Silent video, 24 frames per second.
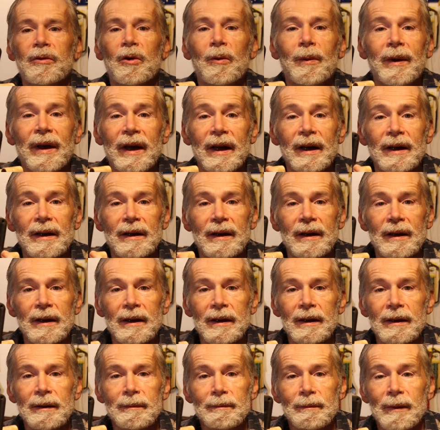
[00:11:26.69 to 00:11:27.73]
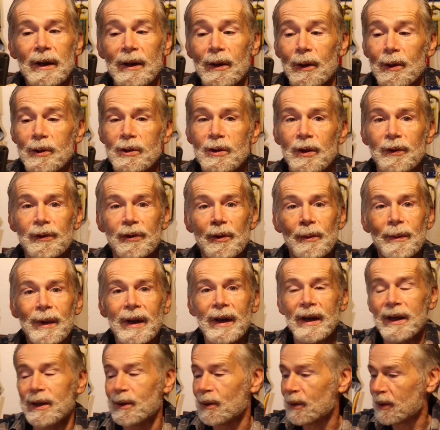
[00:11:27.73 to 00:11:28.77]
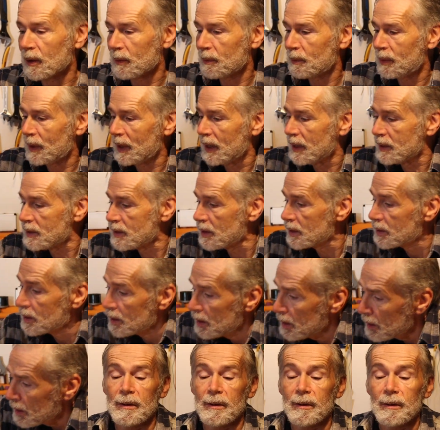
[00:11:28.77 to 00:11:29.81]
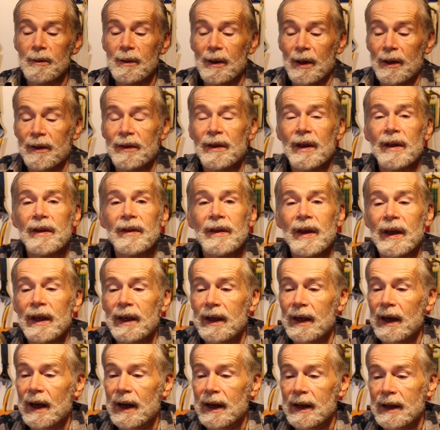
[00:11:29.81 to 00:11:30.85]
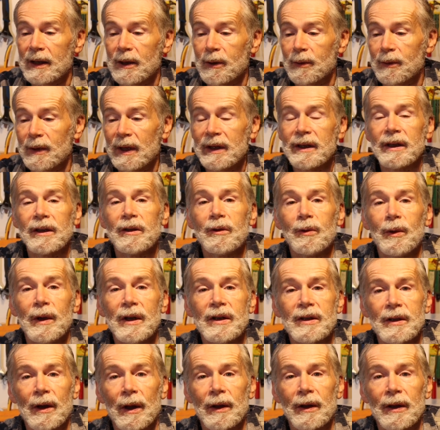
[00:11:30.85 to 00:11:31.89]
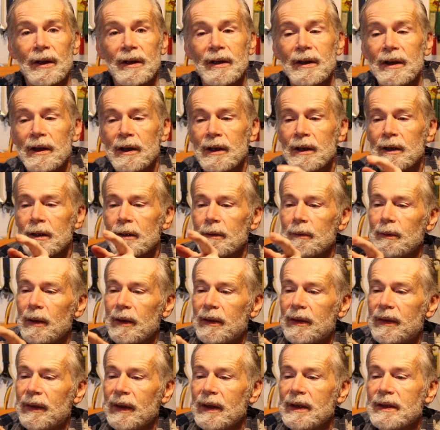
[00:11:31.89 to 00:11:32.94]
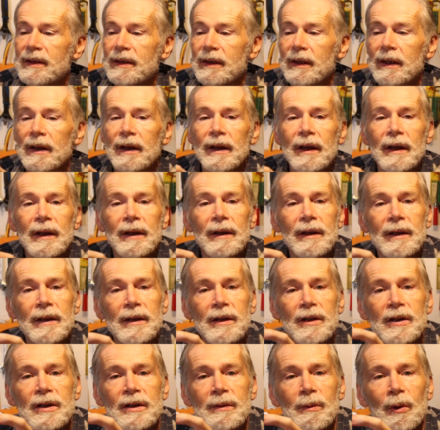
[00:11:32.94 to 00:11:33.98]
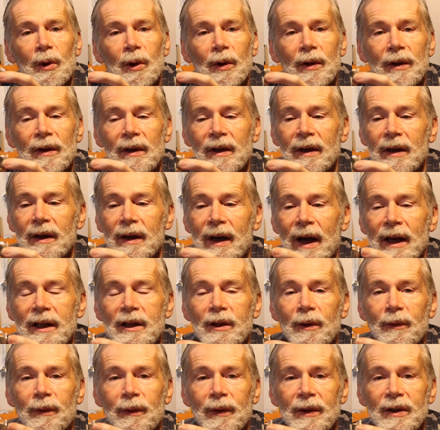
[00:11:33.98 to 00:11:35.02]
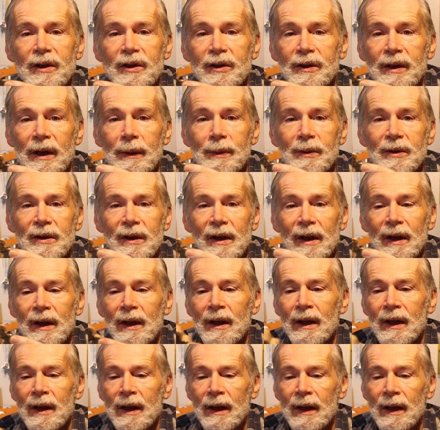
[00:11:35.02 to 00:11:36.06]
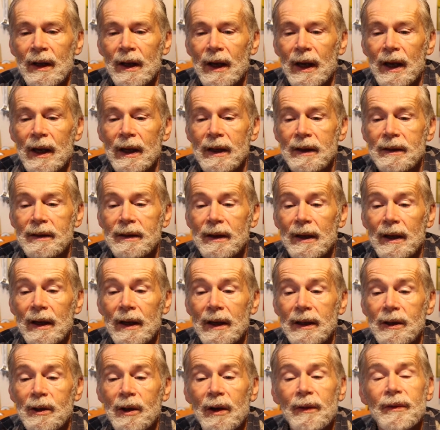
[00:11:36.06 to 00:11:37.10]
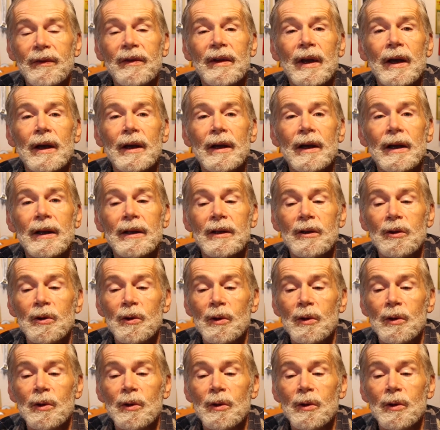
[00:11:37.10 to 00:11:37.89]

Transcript: here, but also from many other places, well, then they are connected to each other with these small kind of strips, and you have to